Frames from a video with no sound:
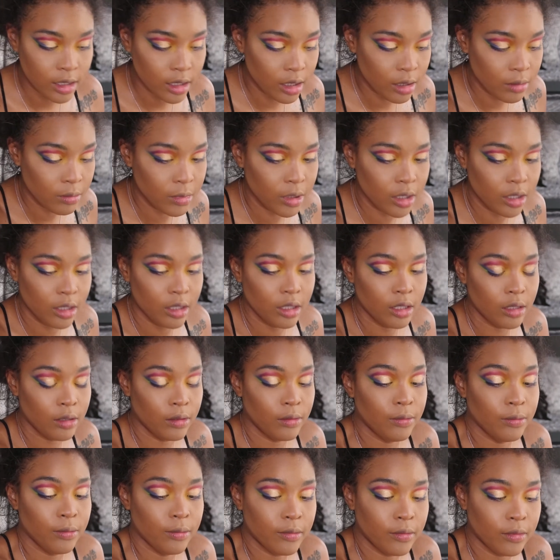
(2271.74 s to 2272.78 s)
thing I'm gonna,
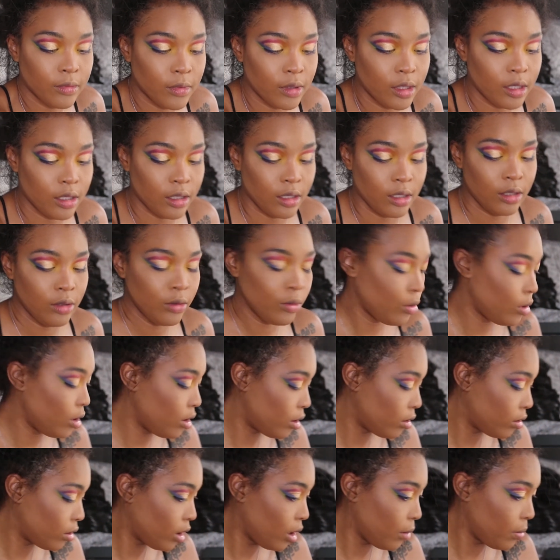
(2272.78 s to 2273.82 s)

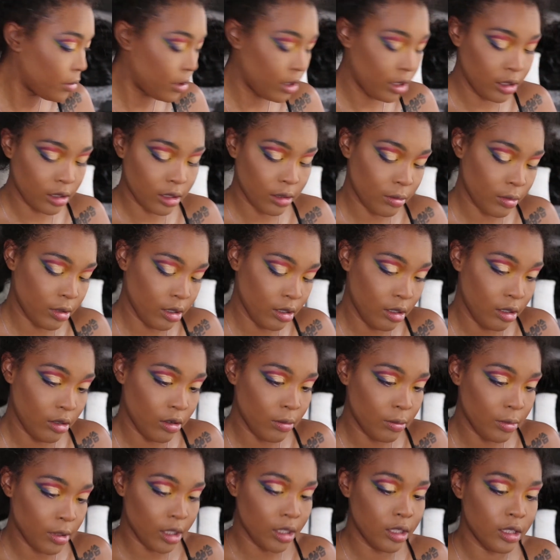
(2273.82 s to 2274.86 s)
well, a couple things I'm gonna do.
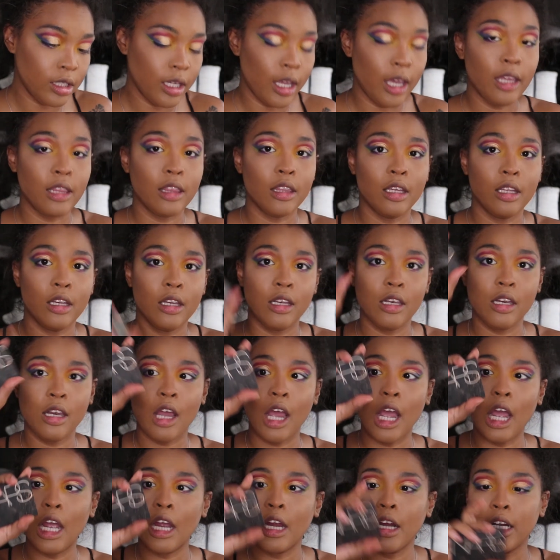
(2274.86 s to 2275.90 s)
I'm gonna take the
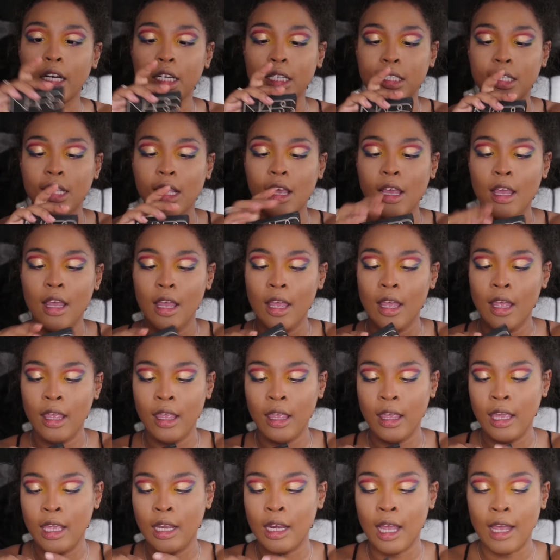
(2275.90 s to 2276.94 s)
Nars
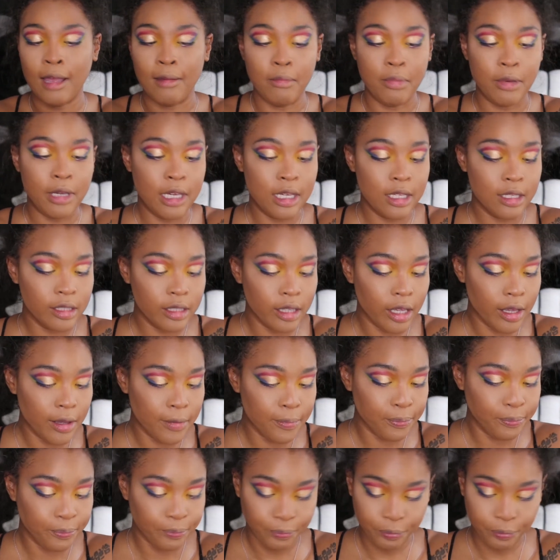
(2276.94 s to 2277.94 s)
in Ibiza,